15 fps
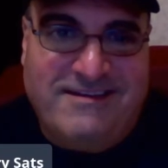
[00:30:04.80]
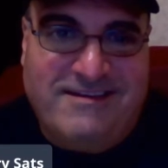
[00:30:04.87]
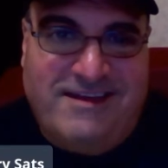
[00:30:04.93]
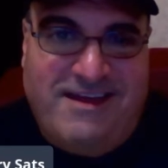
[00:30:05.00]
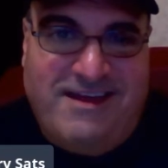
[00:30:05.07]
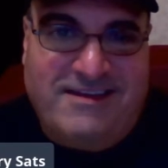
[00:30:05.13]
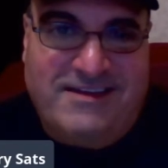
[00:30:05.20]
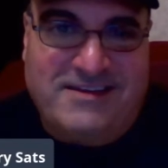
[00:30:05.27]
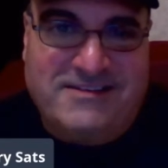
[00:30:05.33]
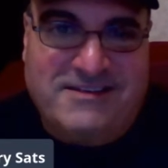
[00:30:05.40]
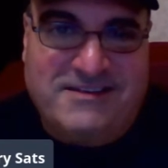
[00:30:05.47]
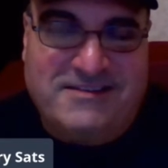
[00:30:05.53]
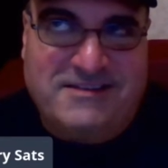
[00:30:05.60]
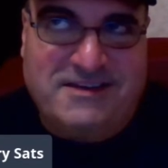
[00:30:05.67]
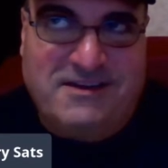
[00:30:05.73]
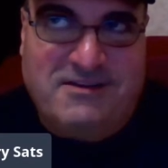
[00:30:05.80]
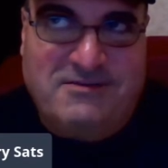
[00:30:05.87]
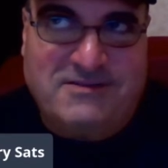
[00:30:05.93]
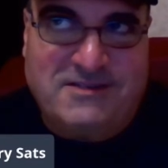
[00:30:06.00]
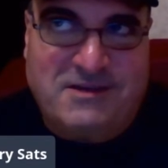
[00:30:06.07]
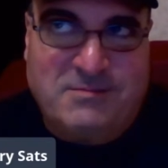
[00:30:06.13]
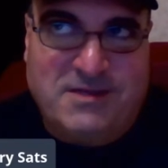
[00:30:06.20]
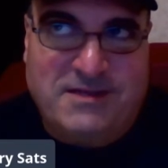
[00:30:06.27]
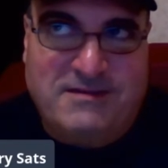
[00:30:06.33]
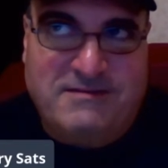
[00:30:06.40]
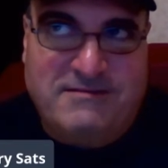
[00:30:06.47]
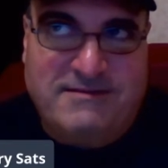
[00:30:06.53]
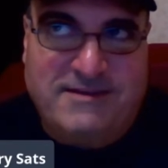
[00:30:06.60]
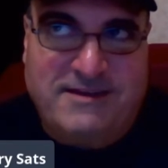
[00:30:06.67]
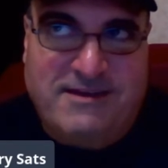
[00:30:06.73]
Yeah, I guess it's,
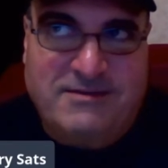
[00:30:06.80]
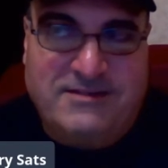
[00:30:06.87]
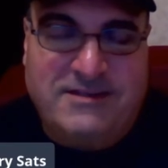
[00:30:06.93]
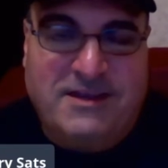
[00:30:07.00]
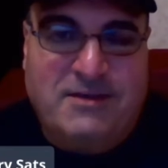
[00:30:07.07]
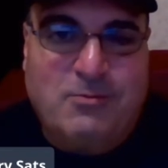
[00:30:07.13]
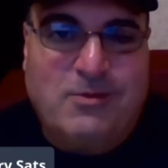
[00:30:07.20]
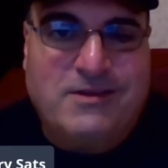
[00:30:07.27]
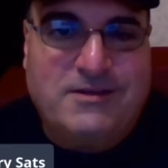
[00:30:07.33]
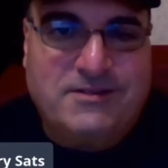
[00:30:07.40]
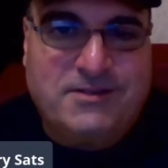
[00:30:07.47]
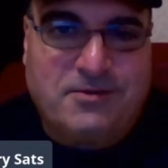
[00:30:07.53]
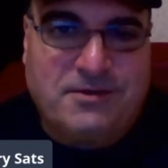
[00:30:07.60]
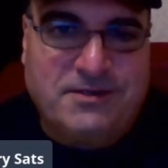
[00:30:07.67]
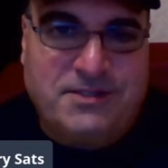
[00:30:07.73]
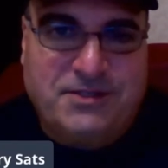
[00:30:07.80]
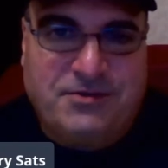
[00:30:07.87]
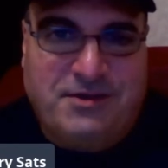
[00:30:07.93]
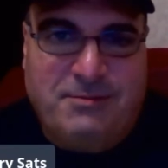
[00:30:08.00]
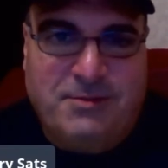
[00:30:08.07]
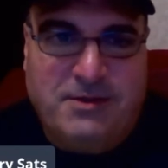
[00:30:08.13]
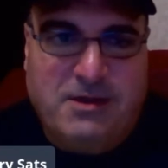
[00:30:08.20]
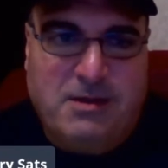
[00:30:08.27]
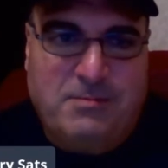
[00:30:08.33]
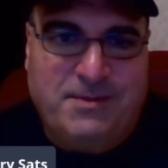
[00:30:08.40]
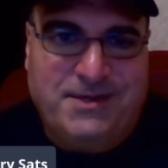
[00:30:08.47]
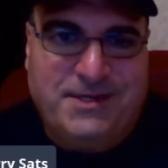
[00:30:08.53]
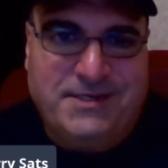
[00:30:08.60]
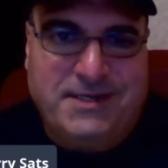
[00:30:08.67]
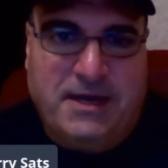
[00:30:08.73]
something, it's like when the circus train would come
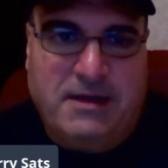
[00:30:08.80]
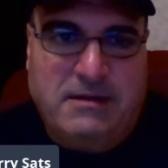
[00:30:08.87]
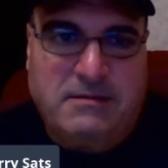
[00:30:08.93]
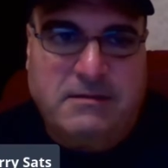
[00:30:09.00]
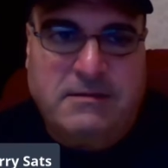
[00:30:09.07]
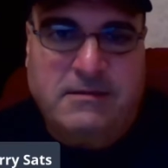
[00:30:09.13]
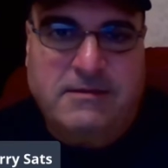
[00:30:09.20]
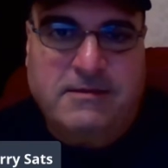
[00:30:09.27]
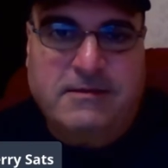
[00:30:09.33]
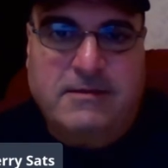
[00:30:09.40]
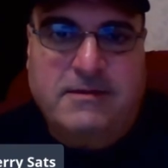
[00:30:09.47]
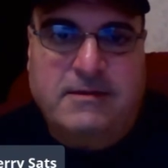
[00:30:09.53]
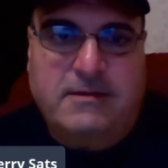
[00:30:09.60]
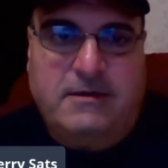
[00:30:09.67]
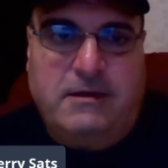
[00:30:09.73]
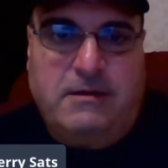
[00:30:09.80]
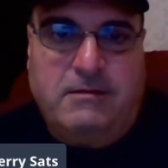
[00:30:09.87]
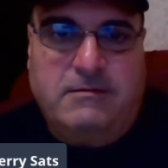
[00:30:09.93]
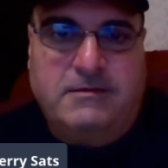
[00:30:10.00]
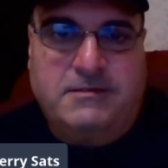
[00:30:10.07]
into town. The